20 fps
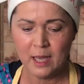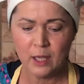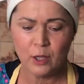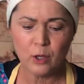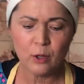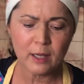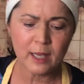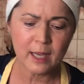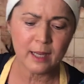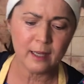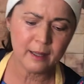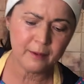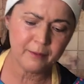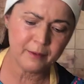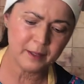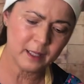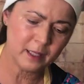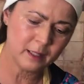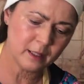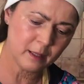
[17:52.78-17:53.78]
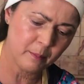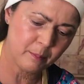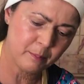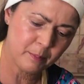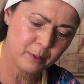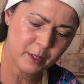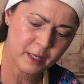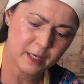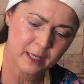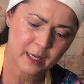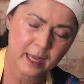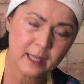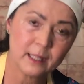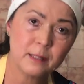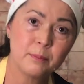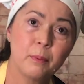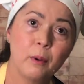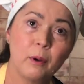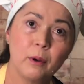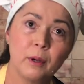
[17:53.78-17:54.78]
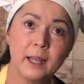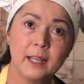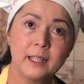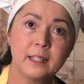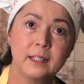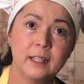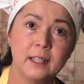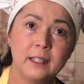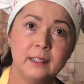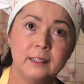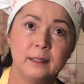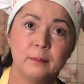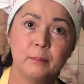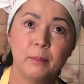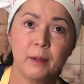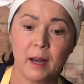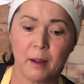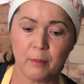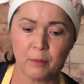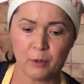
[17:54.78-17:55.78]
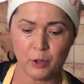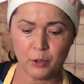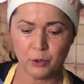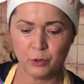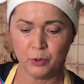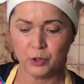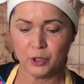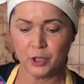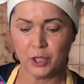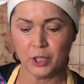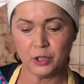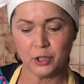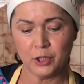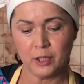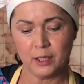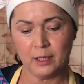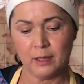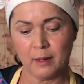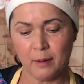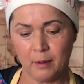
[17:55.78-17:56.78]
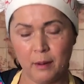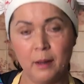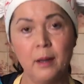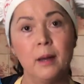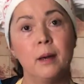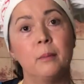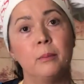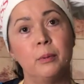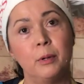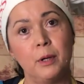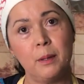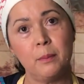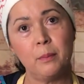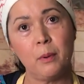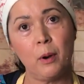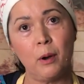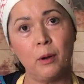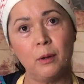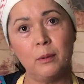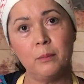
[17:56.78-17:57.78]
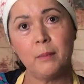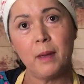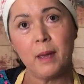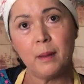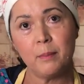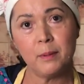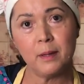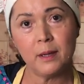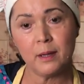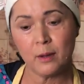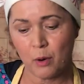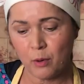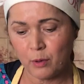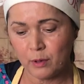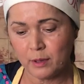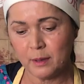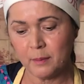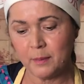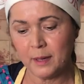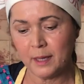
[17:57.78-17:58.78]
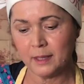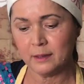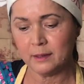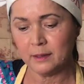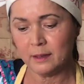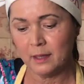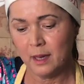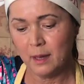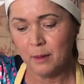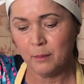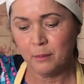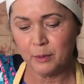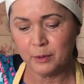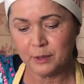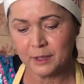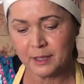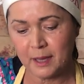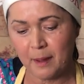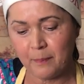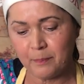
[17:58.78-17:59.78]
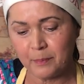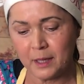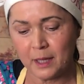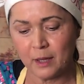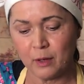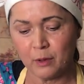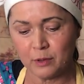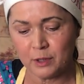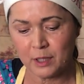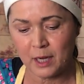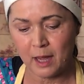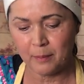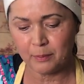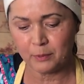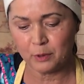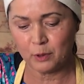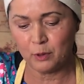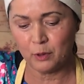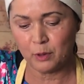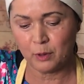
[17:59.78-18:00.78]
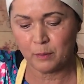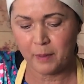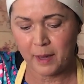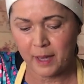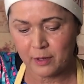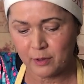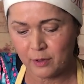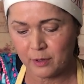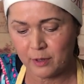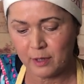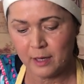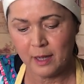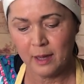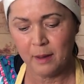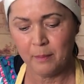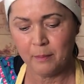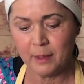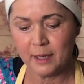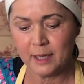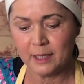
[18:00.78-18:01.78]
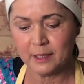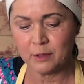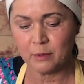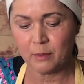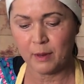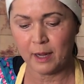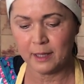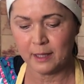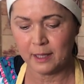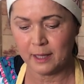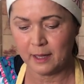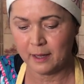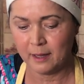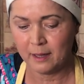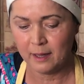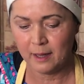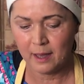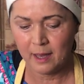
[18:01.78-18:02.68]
You can leave it in a pretty nice bowl like this, but I'm going to change it in a pretty bowl, maybe ornament, put something on top to look better, but it's ready.